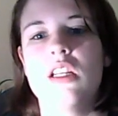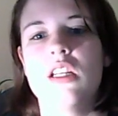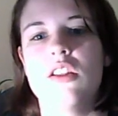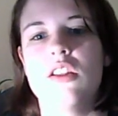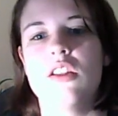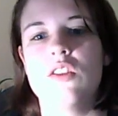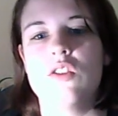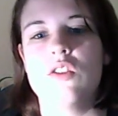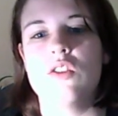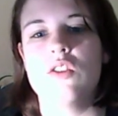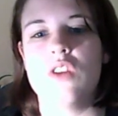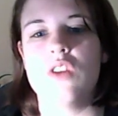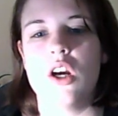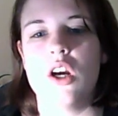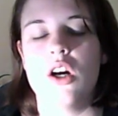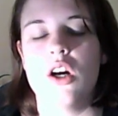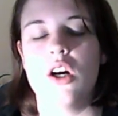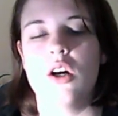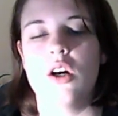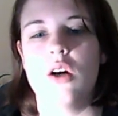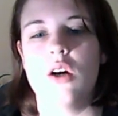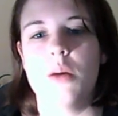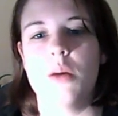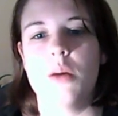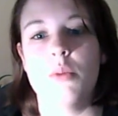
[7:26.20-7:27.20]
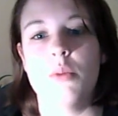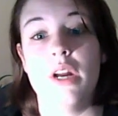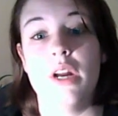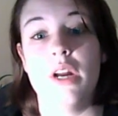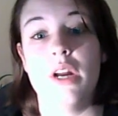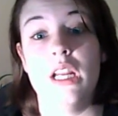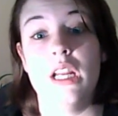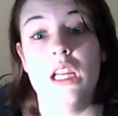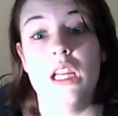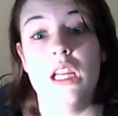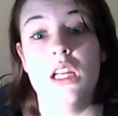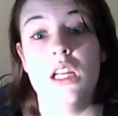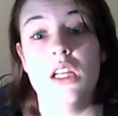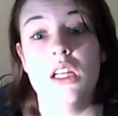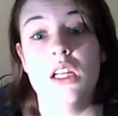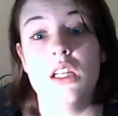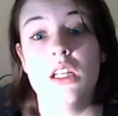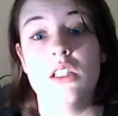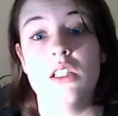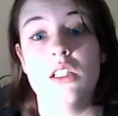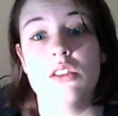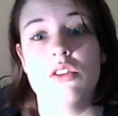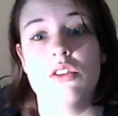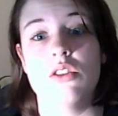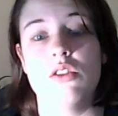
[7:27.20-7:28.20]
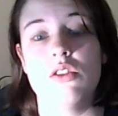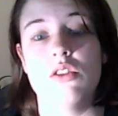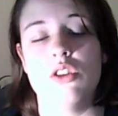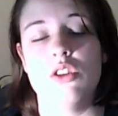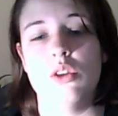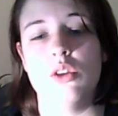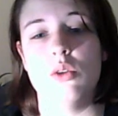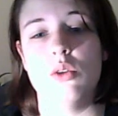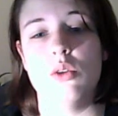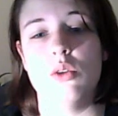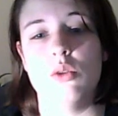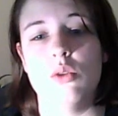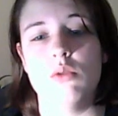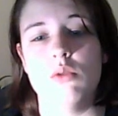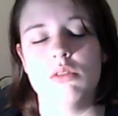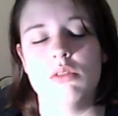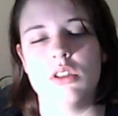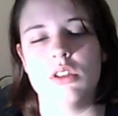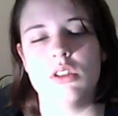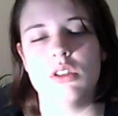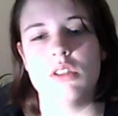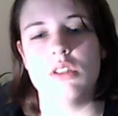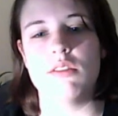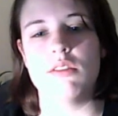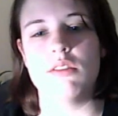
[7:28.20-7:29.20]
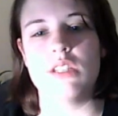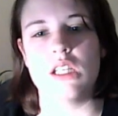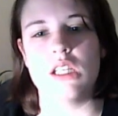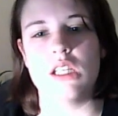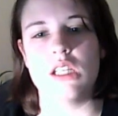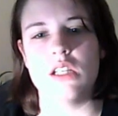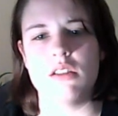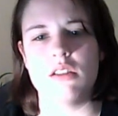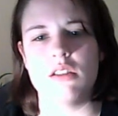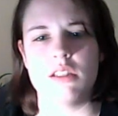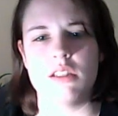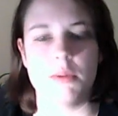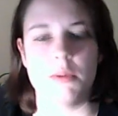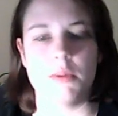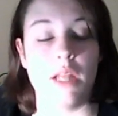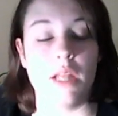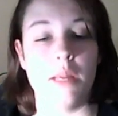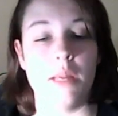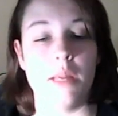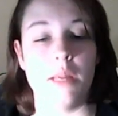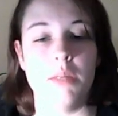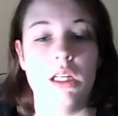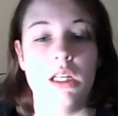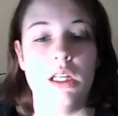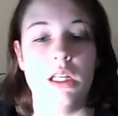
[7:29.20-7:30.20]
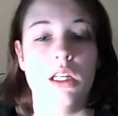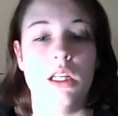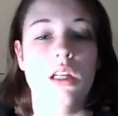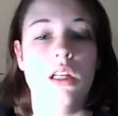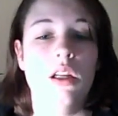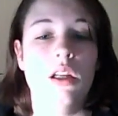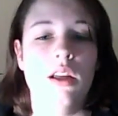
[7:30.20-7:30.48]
so I'm waiting to learn skills that will help me